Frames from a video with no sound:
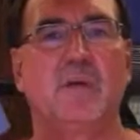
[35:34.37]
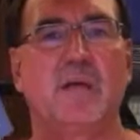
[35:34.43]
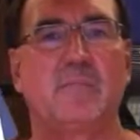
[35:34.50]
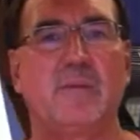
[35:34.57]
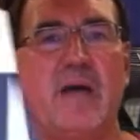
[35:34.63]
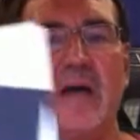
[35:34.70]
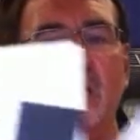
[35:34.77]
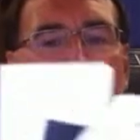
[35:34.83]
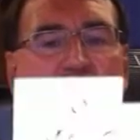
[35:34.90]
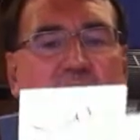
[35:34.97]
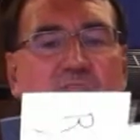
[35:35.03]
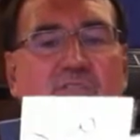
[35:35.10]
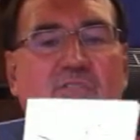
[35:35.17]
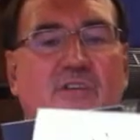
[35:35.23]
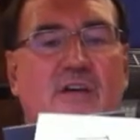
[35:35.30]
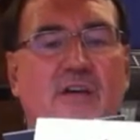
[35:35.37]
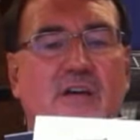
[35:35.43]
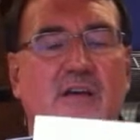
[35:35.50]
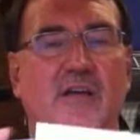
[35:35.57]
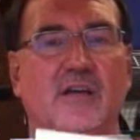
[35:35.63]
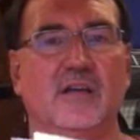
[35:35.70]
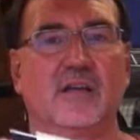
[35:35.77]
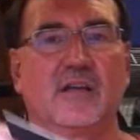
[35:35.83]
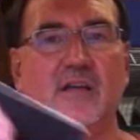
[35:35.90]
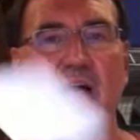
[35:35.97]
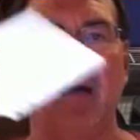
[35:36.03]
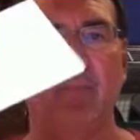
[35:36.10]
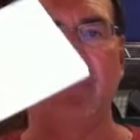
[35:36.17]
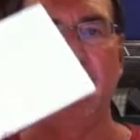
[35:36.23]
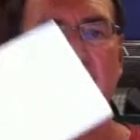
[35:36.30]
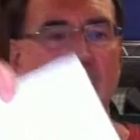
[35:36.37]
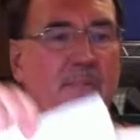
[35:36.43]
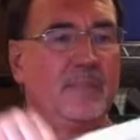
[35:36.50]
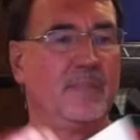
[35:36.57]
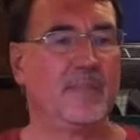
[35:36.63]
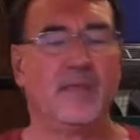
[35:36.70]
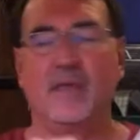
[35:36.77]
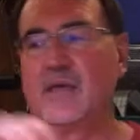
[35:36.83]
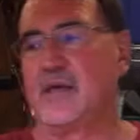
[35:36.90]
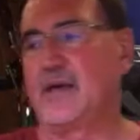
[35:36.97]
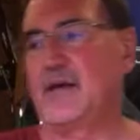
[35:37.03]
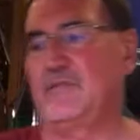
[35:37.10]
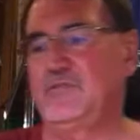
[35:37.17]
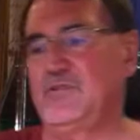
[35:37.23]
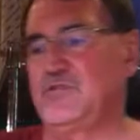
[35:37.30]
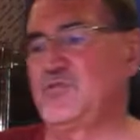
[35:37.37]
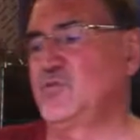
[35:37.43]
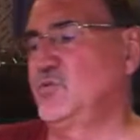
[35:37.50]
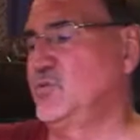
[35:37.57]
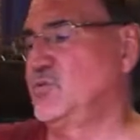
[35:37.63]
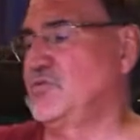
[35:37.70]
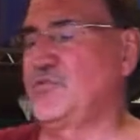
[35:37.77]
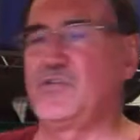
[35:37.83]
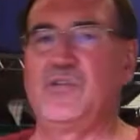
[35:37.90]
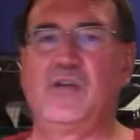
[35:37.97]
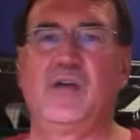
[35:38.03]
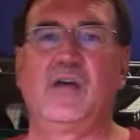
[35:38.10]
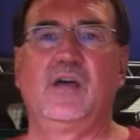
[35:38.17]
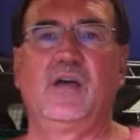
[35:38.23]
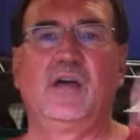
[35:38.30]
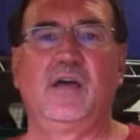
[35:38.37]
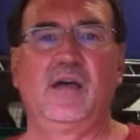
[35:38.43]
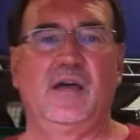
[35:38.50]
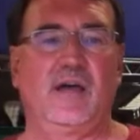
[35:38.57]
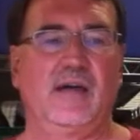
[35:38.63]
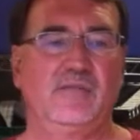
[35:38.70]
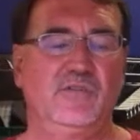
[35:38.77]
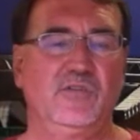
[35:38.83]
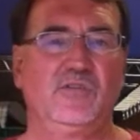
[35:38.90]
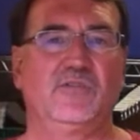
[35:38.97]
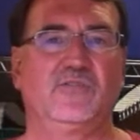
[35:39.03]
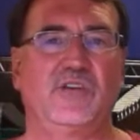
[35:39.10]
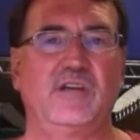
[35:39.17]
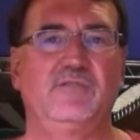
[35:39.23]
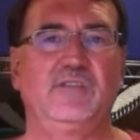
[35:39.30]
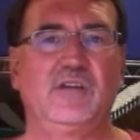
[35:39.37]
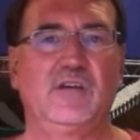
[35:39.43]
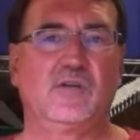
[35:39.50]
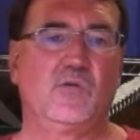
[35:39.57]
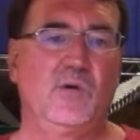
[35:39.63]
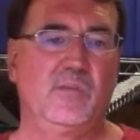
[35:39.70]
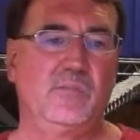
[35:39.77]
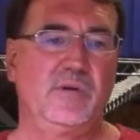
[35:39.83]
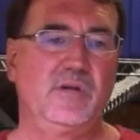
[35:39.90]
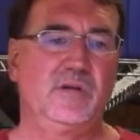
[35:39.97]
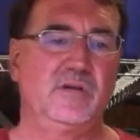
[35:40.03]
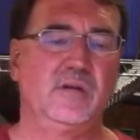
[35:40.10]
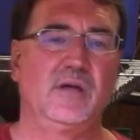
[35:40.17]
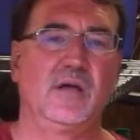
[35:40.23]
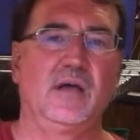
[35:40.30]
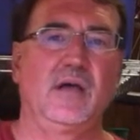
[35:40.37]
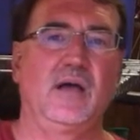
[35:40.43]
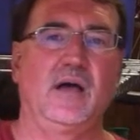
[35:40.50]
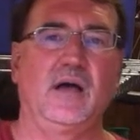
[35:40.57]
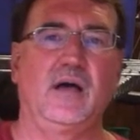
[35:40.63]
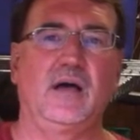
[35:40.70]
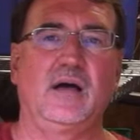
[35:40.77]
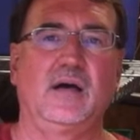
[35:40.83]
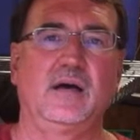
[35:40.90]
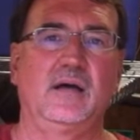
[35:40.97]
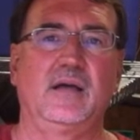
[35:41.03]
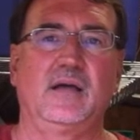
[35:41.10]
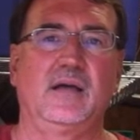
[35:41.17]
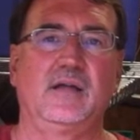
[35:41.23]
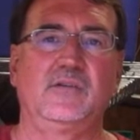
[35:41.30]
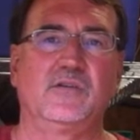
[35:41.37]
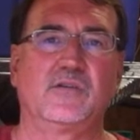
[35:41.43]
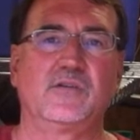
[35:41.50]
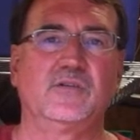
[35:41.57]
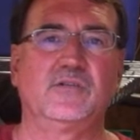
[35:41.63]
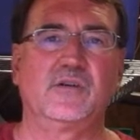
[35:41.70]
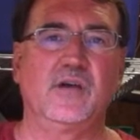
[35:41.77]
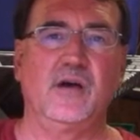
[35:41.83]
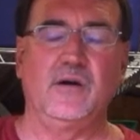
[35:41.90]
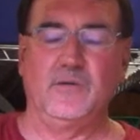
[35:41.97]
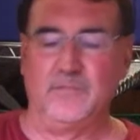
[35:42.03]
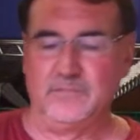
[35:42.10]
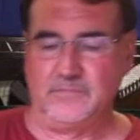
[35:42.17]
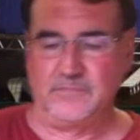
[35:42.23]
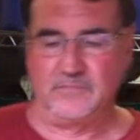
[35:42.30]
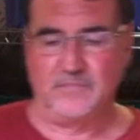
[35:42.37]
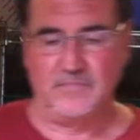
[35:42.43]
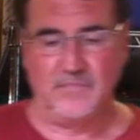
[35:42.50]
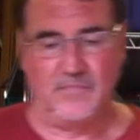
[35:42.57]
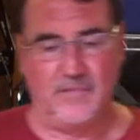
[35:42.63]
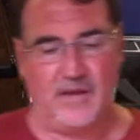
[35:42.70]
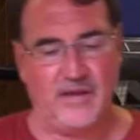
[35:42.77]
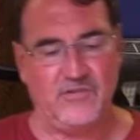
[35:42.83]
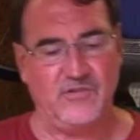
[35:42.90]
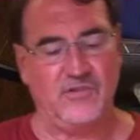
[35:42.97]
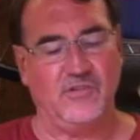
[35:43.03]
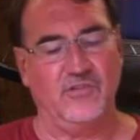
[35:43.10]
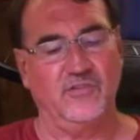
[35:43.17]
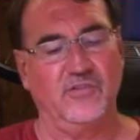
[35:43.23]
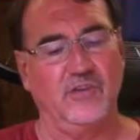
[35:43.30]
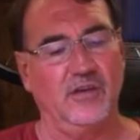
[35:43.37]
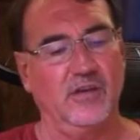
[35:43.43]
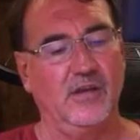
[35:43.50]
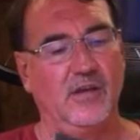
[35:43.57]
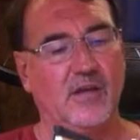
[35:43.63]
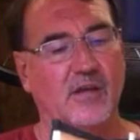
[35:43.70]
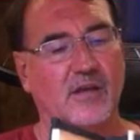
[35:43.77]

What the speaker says: make patterns, copy, have your tools, have your safety equipment, and you're good to go. As you can see,